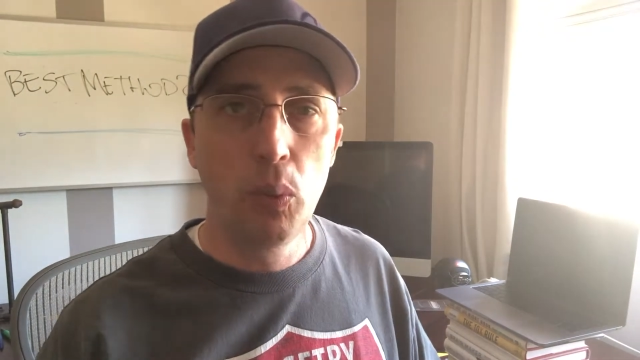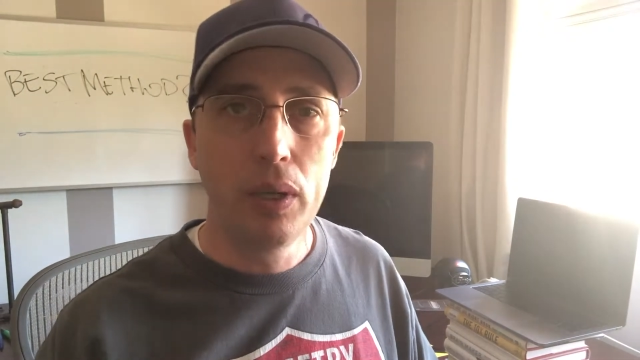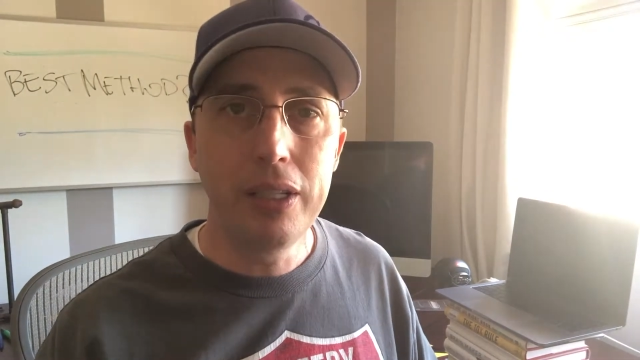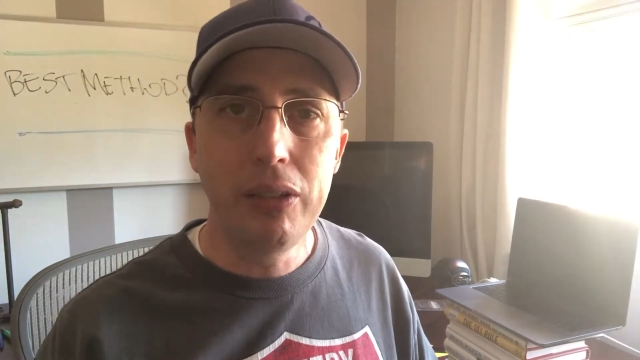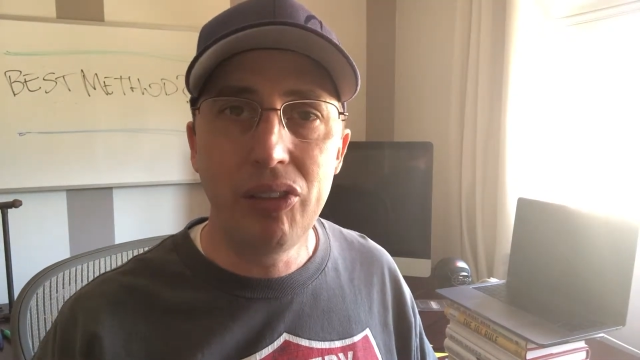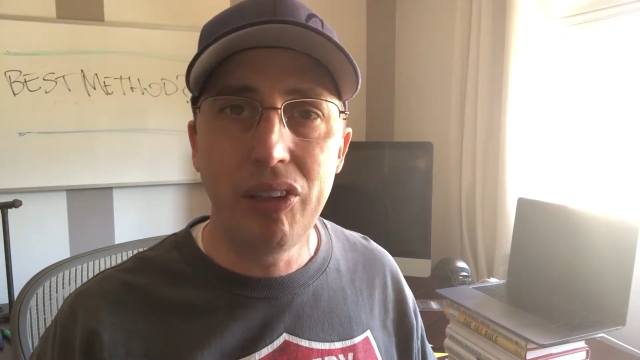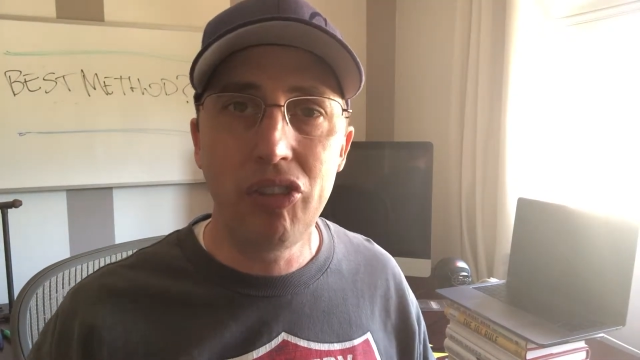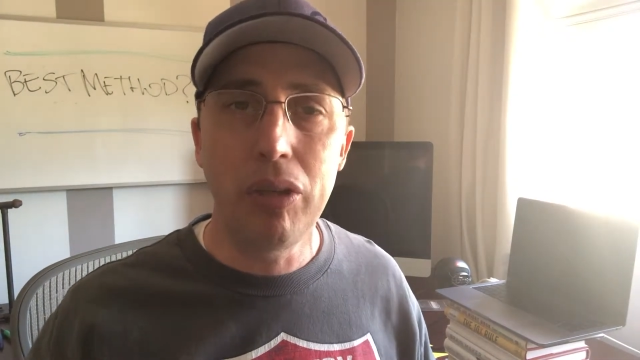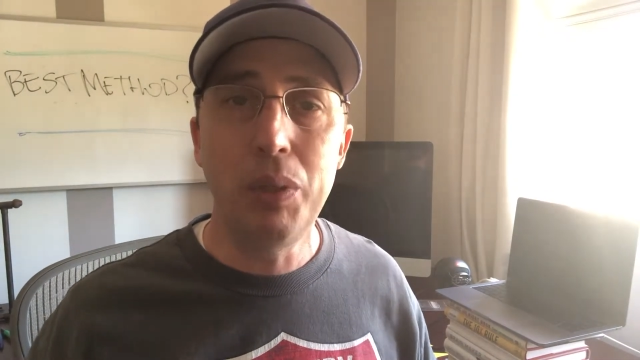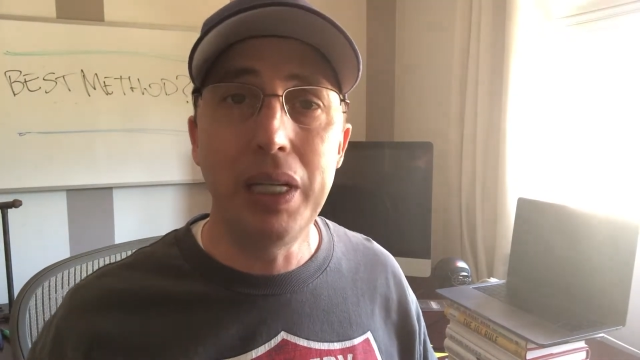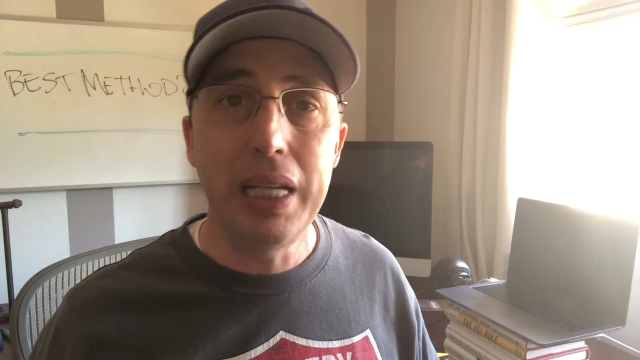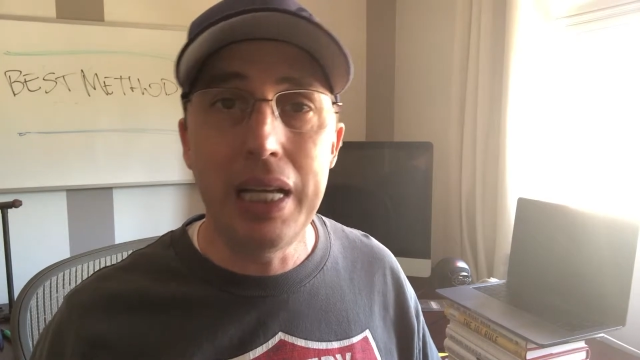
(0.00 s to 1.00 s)
with using
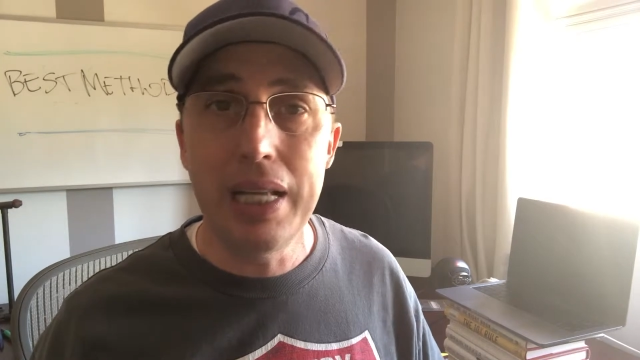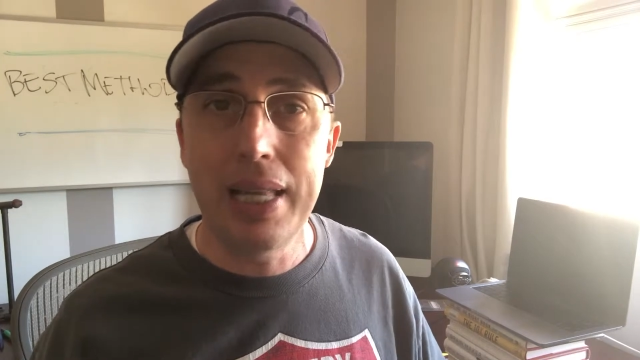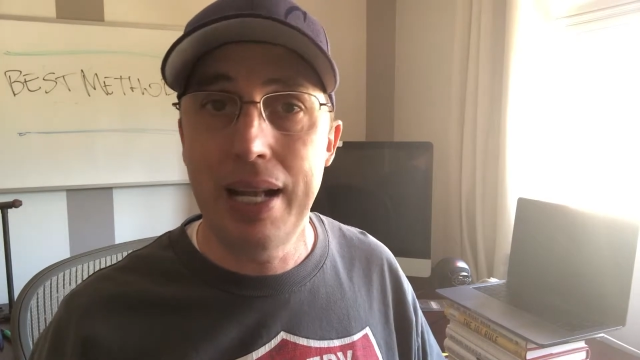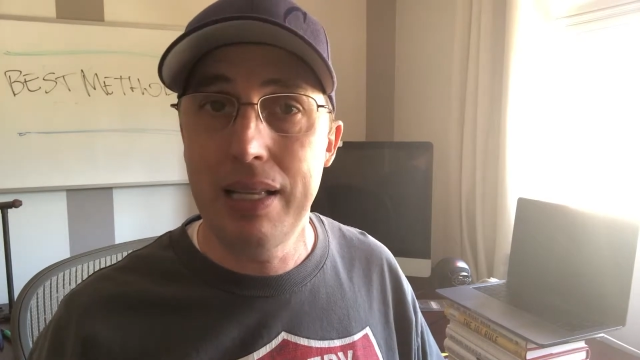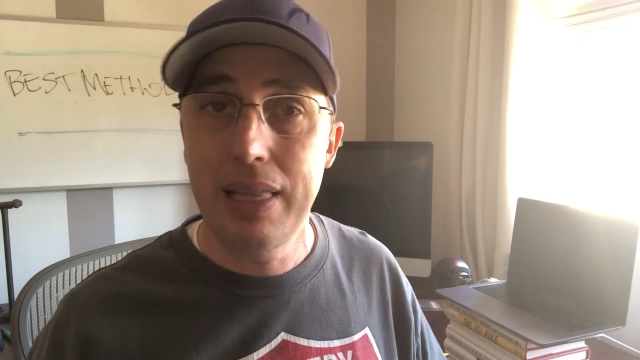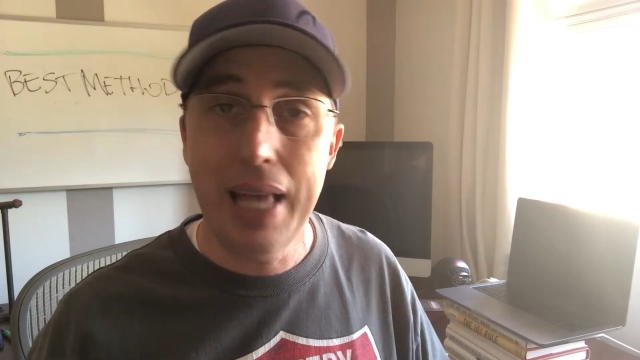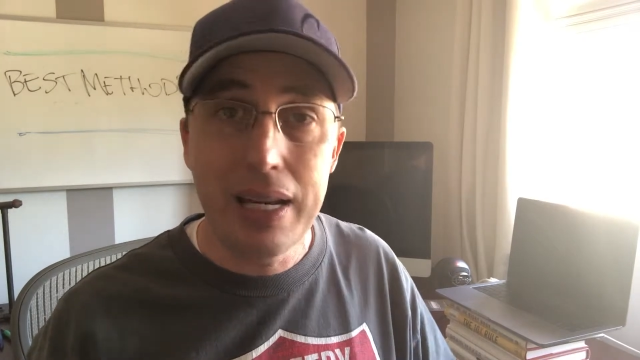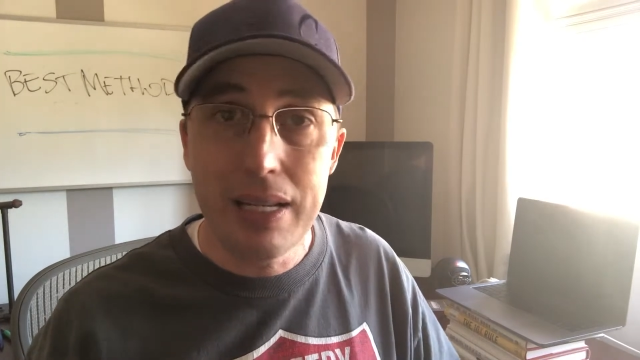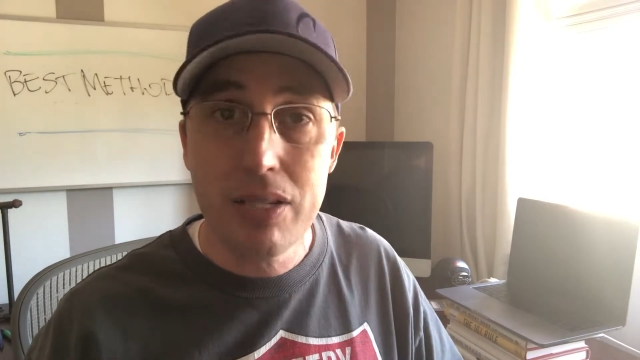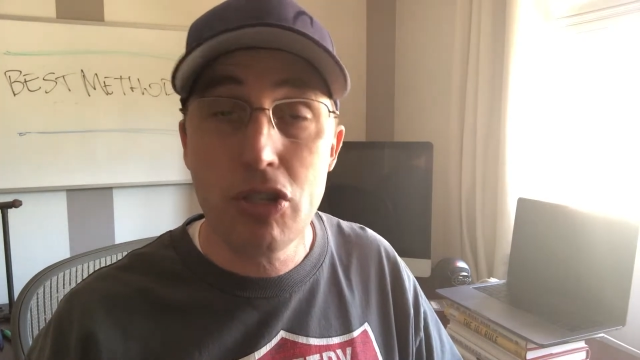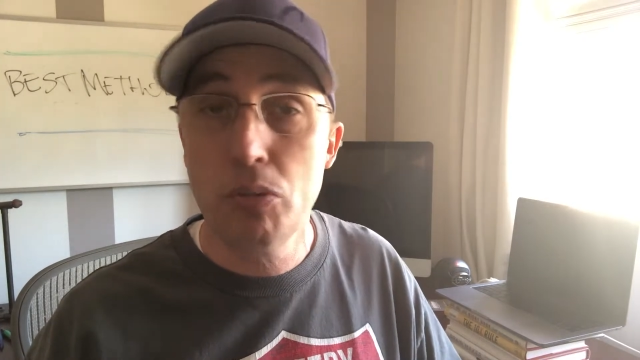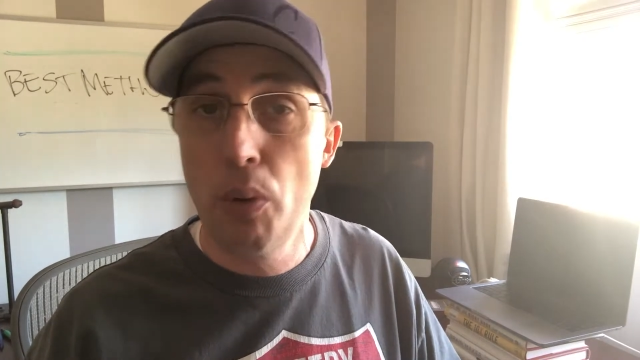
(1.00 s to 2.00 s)
CBD, and that
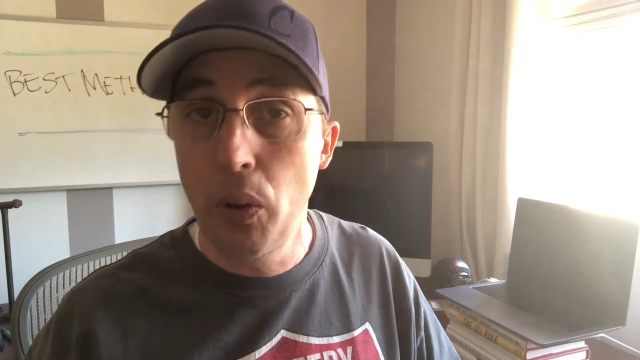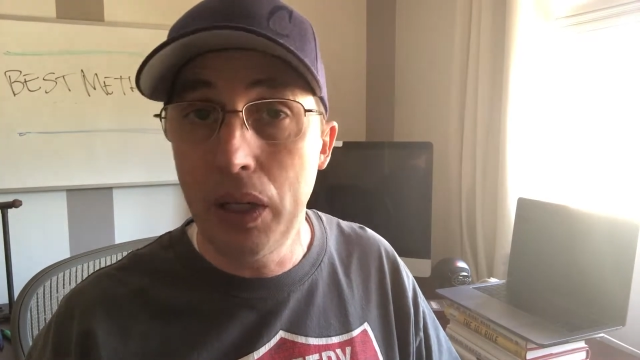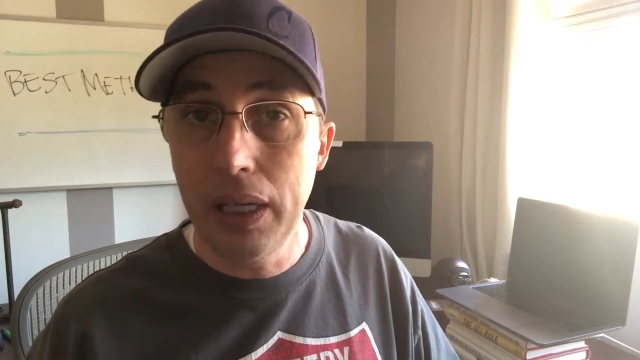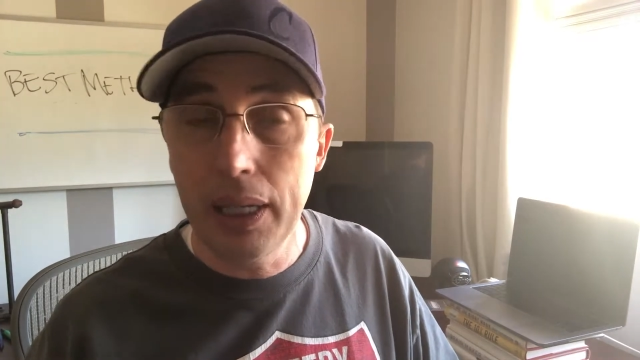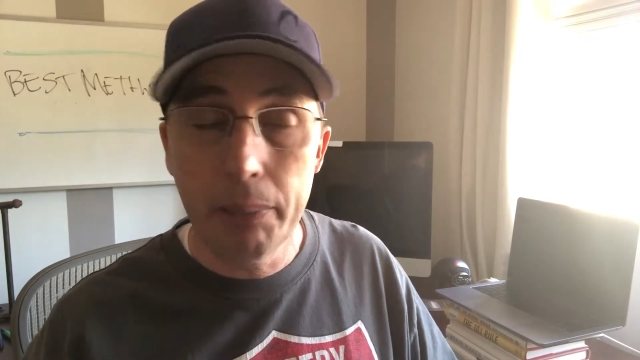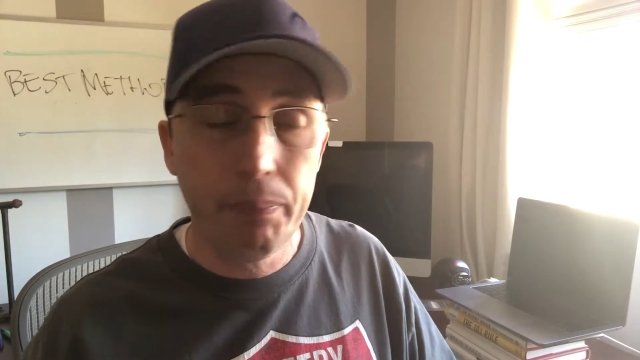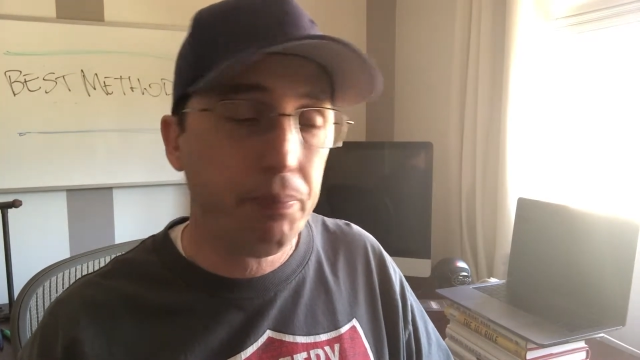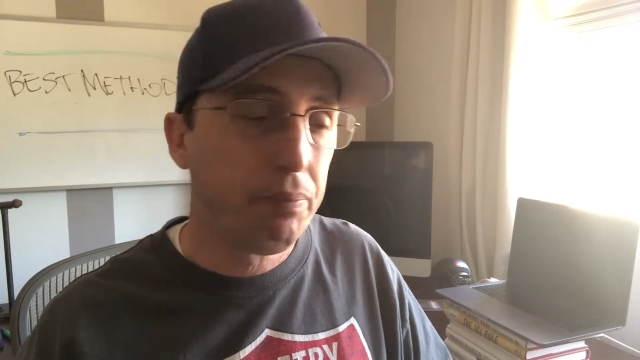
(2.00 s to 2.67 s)
is smoking it.